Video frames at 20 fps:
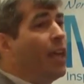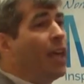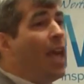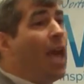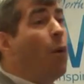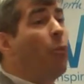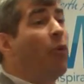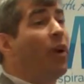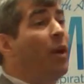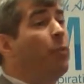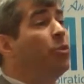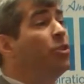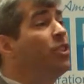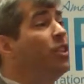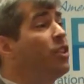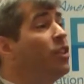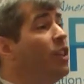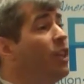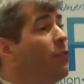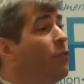And we're able to
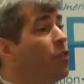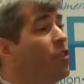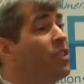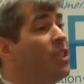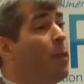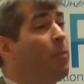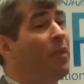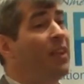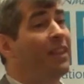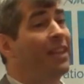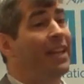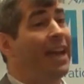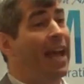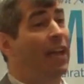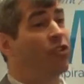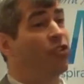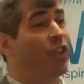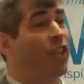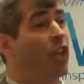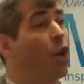deliver something that
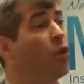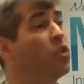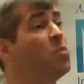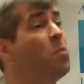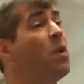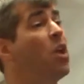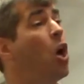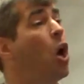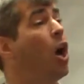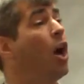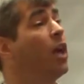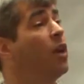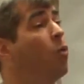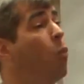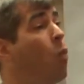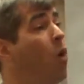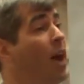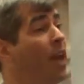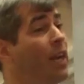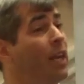actually goes beyond
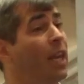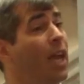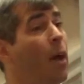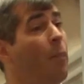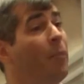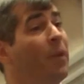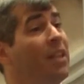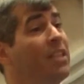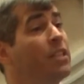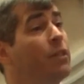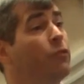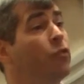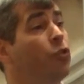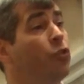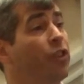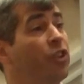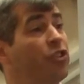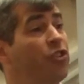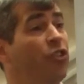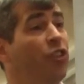what companies have
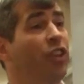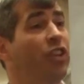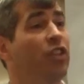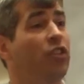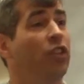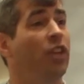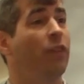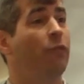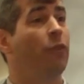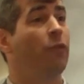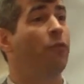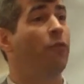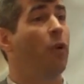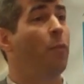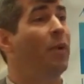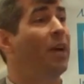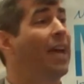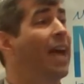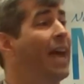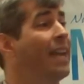traditionally delivered
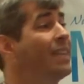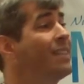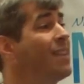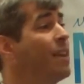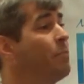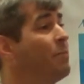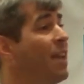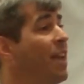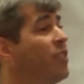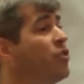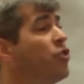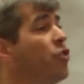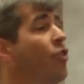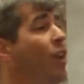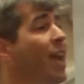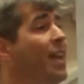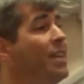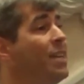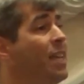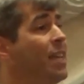from a concept test or an
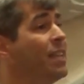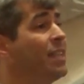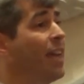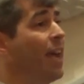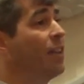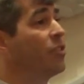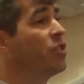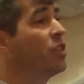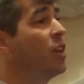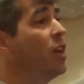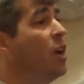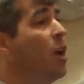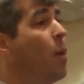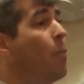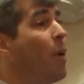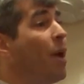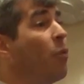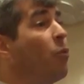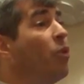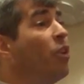idea test
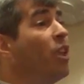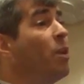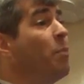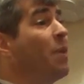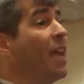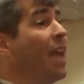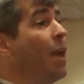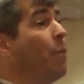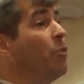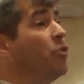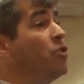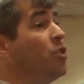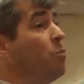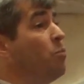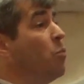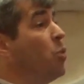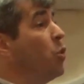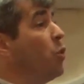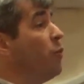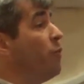by really being able to
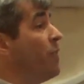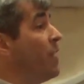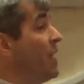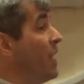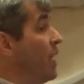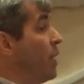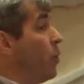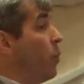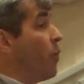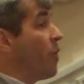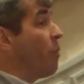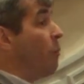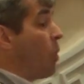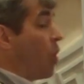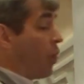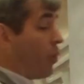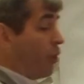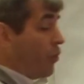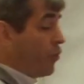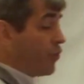move the needle with
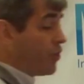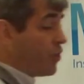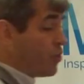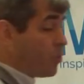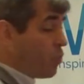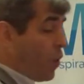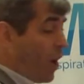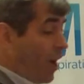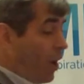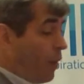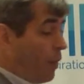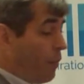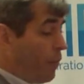marketers as well.